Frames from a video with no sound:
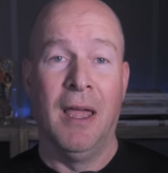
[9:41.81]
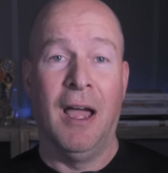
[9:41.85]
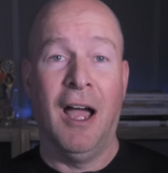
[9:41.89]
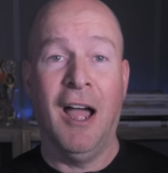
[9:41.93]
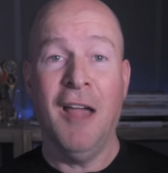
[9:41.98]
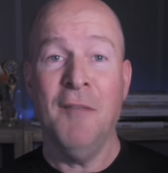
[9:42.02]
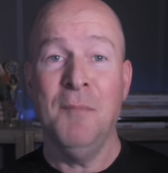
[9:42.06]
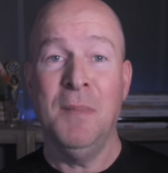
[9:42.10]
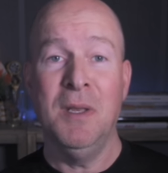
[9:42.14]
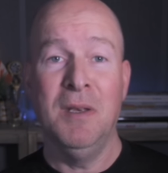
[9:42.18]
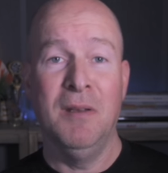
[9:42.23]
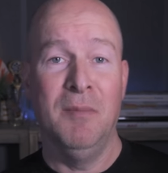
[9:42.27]

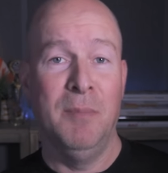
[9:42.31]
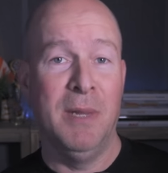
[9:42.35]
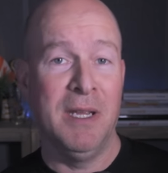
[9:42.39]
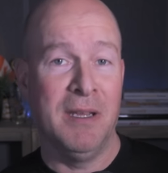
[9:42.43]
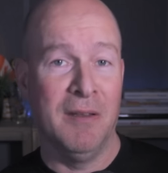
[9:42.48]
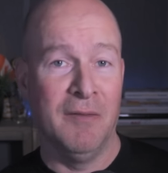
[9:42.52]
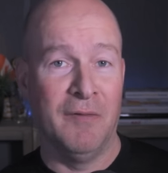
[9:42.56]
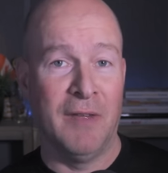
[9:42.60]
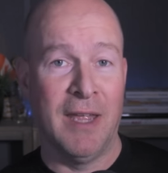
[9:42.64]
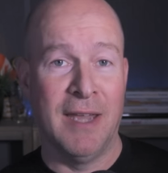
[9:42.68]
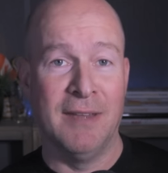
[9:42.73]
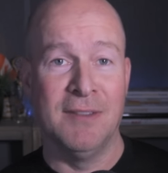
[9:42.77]
I've been to big
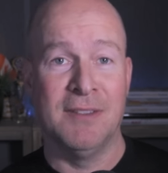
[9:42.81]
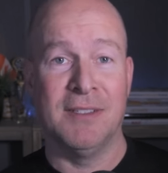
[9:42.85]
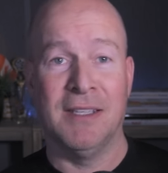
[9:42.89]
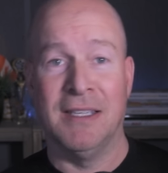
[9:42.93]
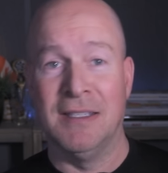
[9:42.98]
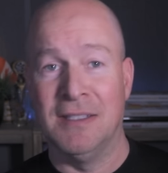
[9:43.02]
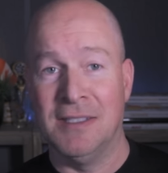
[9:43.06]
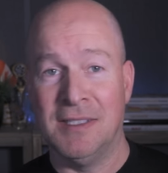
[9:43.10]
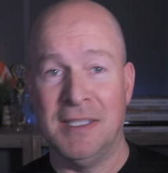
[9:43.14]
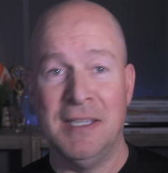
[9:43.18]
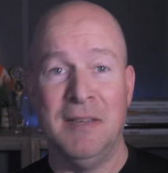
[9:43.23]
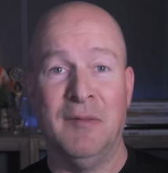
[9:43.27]
events
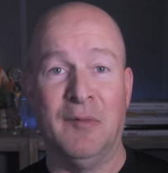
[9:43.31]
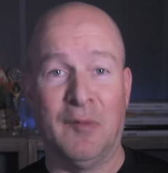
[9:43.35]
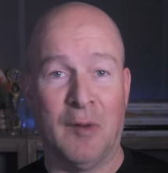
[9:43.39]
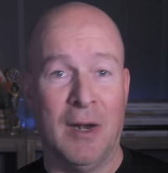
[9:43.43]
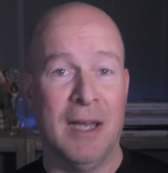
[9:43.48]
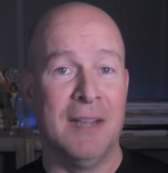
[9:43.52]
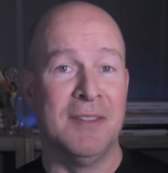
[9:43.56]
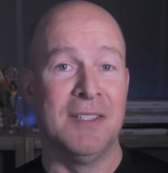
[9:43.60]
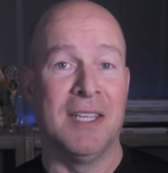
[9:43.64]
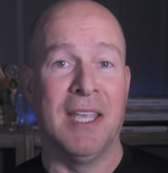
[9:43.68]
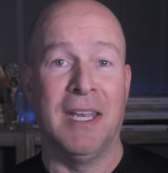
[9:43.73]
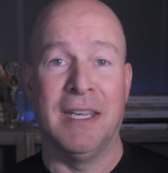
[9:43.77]
and seen
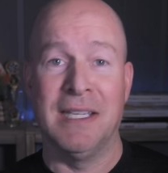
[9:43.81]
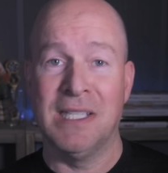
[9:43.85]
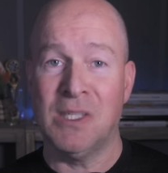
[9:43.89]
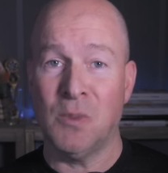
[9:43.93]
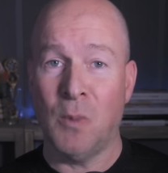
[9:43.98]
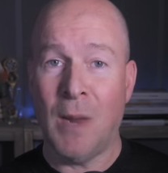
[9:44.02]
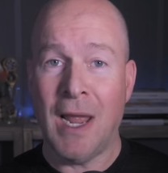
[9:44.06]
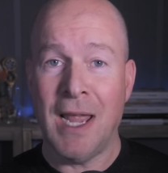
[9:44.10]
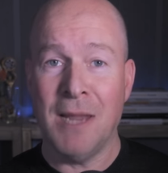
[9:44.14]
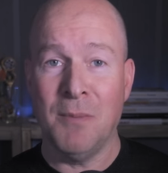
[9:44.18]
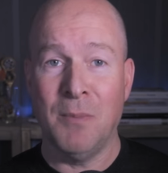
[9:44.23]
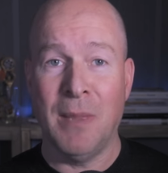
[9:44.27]
friends getting
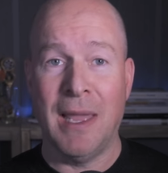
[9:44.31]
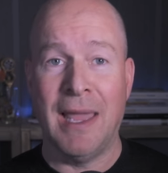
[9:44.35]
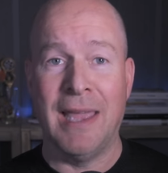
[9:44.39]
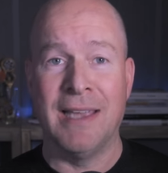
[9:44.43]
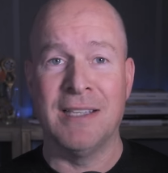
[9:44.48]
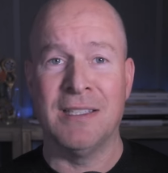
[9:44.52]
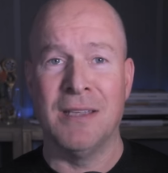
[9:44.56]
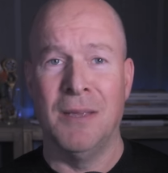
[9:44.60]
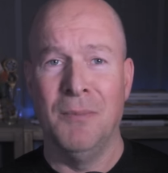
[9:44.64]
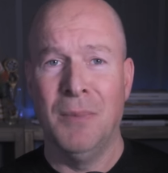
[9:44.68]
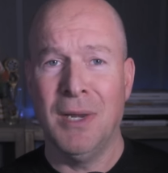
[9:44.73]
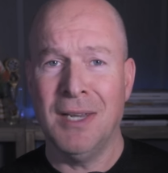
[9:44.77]
swag
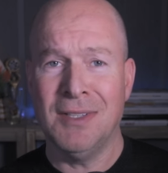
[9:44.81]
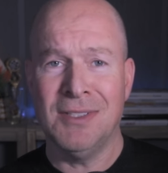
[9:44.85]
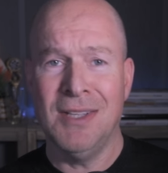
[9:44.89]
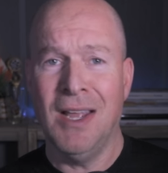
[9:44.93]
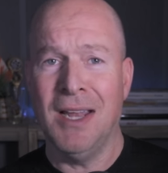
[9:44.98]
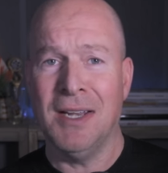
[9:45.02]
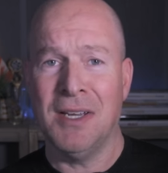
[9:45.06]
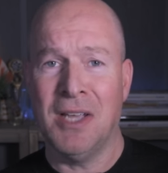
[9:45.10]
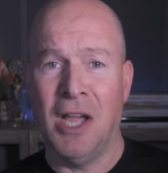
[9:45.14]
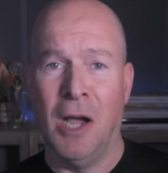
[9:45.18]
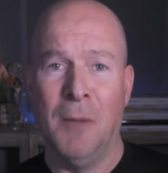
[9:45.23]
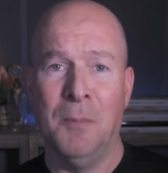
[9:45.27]
bags, but it's
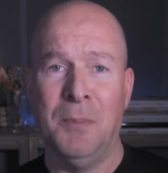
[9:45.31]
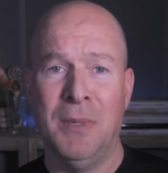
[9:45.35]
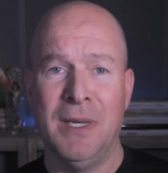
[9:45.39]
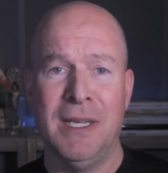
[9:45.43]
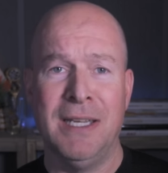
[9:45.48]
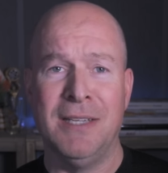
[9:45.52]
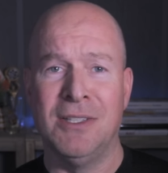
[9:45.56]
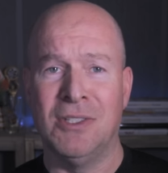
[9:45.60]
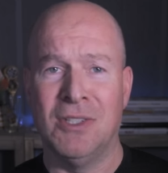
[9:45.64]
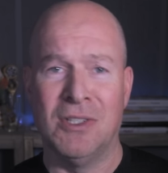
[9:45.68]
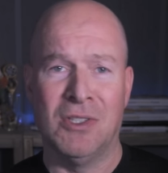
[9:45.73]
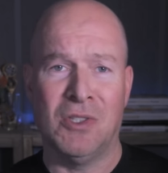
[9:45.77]
not
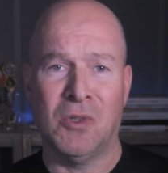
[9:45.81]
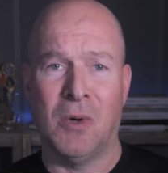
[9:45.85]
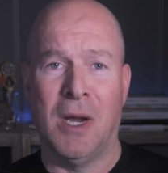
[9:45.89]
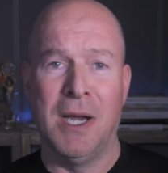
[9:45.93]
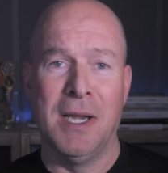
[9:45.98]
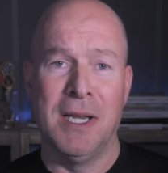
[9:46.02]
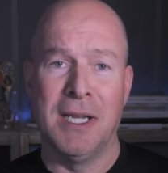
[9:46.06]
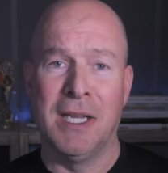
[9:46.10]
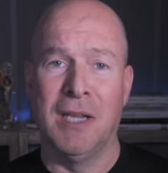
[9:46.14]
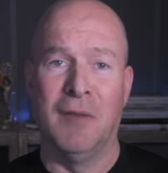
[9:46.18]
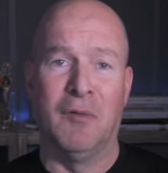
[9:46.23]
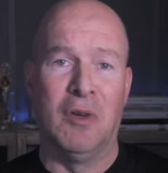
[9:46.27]
companies just
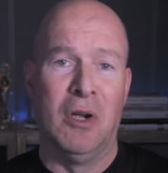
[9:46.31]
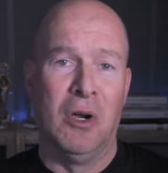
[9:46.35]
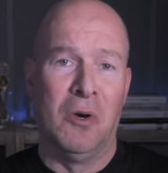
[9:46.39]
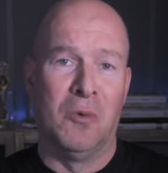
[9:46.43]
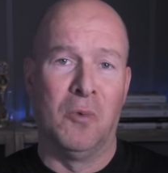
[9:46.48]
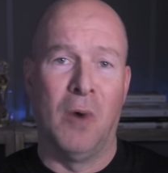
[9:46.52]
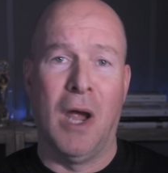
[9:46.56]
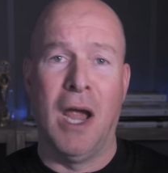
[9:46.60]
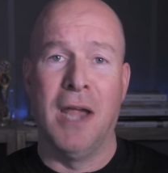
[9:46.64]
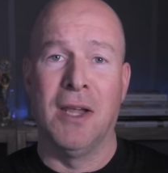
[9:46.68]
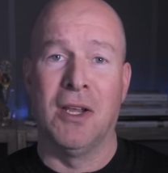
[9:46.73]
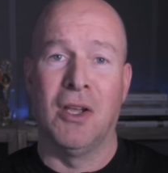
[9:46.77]
trying to give
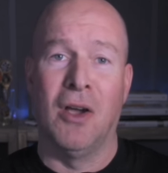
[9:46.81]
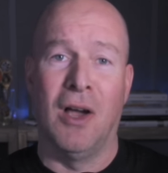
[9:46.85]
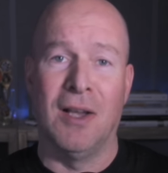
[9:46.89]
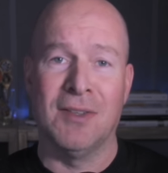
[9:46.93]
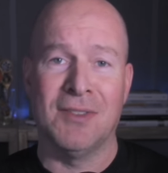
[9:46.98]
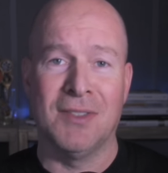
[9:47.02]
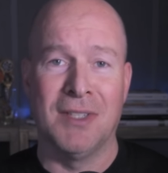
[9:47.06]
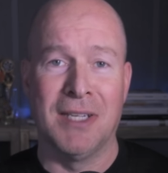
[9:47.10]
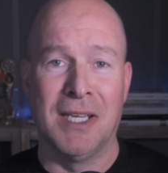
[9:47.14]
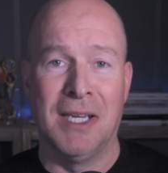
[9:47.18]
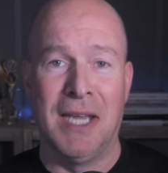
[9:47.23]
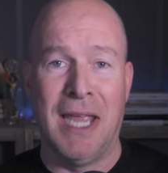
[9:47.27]
Ryan
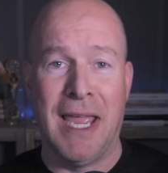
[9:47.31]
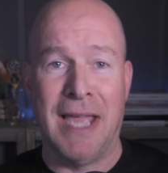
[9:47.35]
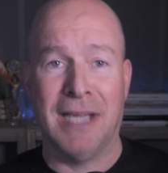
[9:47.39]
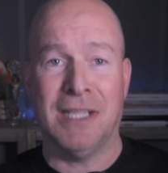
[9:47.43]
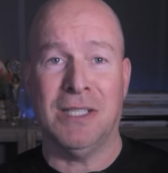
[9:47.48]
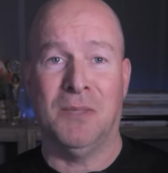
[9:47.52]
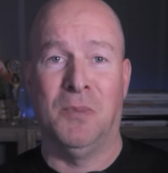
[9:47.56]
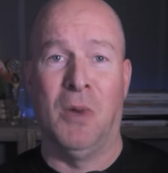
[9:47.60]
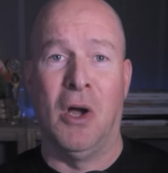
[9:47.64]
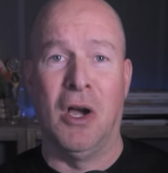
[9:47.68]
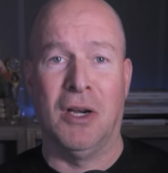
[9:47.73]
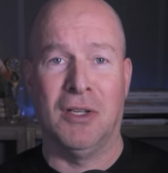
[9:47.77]
Gosling an
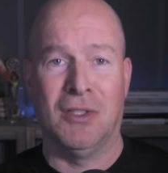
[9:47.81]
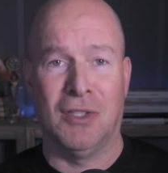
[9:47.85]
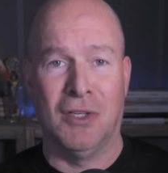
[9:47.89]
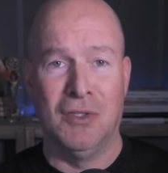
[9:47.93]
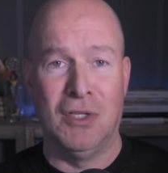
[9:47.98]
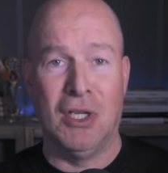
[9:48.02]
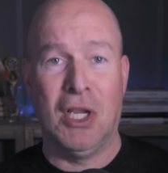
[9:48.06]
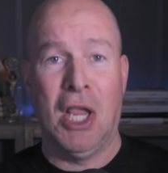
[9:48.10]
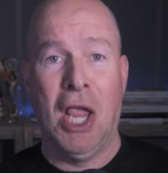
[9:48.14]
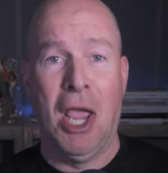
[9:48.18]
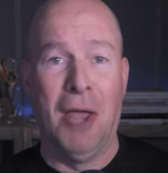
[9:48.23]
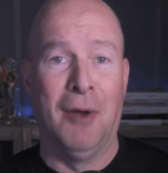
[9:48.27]
Xbox because
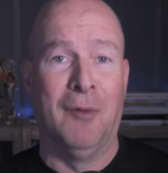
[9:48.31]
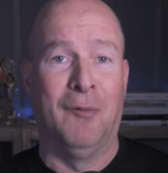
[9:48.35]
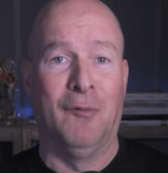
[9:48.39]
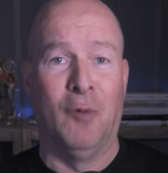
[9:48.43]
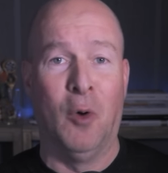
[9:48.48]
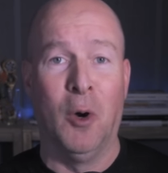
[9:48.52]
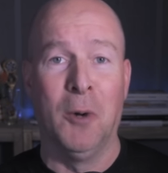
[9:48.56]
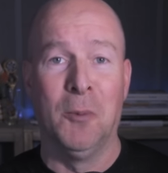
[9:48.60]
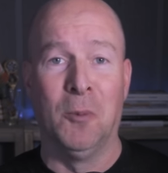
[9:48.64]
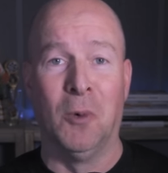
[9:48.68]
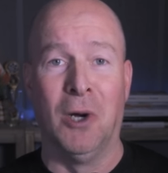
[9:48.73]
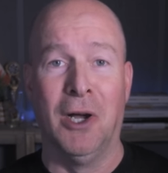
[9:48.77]
he can't
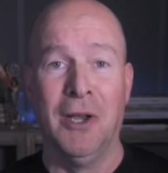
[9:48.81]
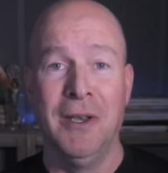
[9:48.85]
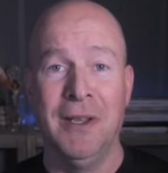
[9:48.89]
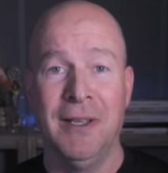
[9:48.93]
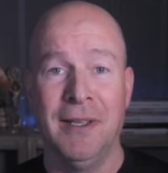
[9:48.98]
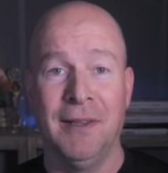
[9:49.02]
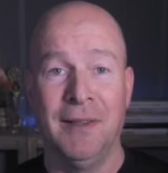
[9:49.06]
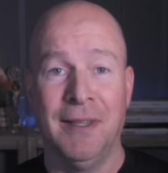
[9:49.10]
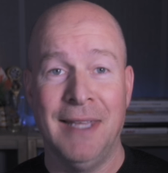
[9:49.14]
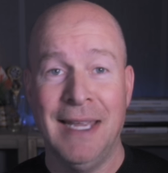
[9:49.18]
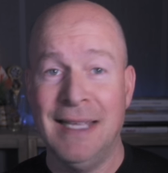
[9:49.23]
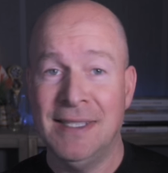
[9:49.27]
afford one.
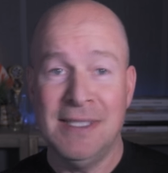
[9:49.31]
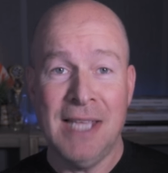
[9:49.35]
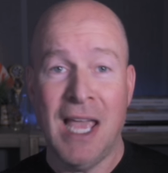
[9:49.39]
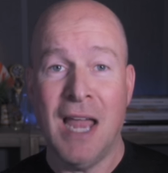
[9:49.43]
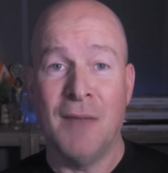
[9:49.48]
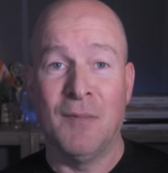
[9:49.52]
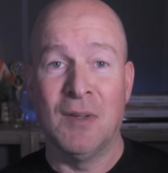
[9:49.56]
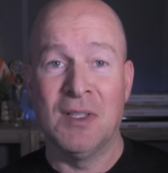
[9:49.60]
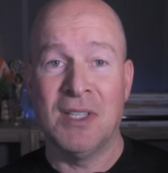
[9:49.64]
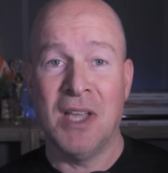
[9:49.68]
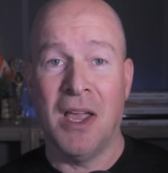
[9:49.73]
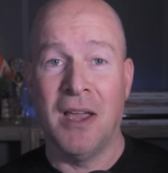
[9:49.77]
It's
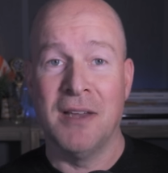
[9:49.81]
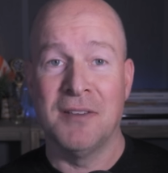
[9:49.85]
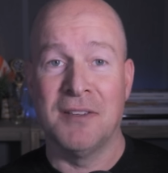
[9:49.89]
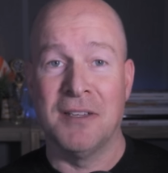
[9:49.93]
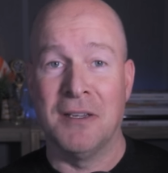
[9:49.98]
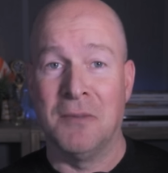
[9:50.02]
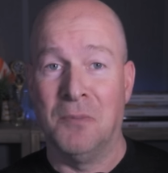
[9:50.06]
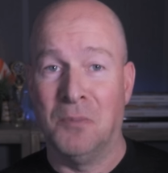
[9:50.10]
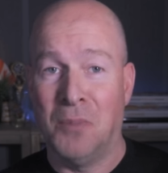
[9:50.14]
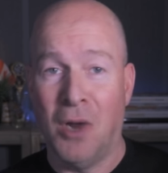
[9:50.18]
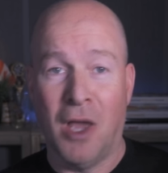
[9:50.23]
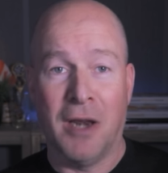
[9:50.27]

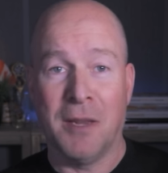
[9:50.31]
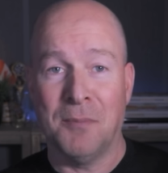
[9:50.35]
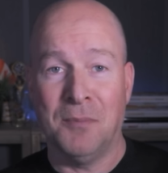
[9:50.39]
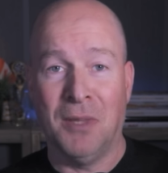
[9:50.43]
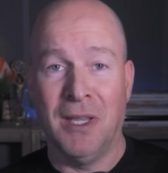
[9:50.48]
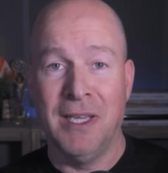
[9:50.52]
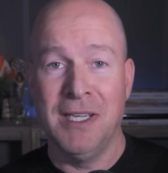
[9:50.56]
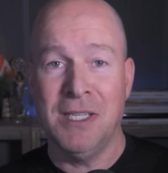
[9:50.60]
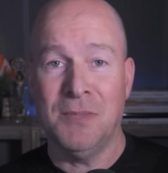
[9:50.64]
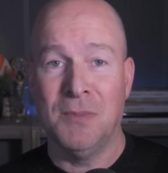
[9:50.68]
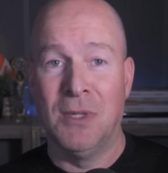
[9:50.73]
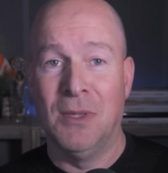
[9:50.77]
advertising, product
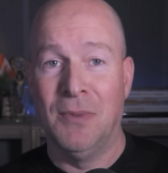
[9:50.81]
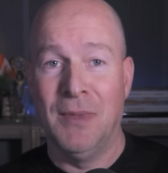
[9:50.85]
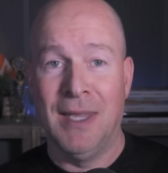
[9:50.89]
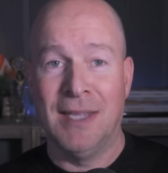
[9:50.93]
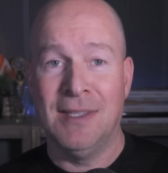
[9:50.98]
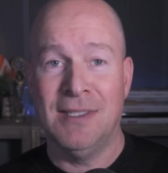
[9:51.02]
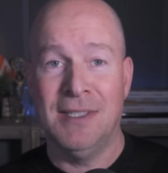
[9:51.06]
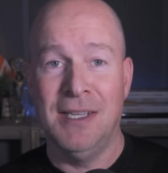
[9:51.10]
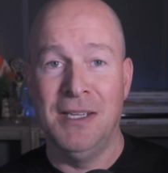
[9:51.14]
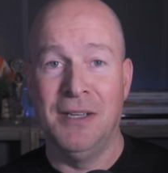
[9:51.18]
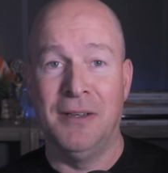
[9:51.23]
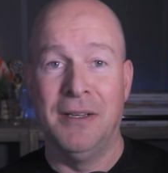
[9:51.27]
placement,
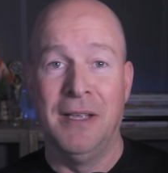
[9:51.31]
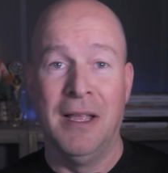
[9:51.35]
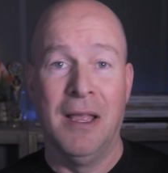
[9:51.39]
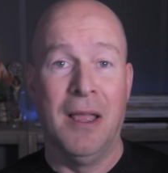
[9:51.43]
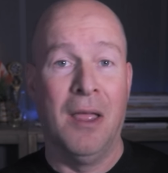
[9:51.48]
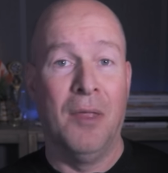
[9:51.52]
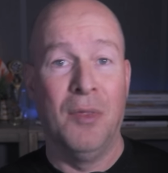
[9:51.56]
that's it.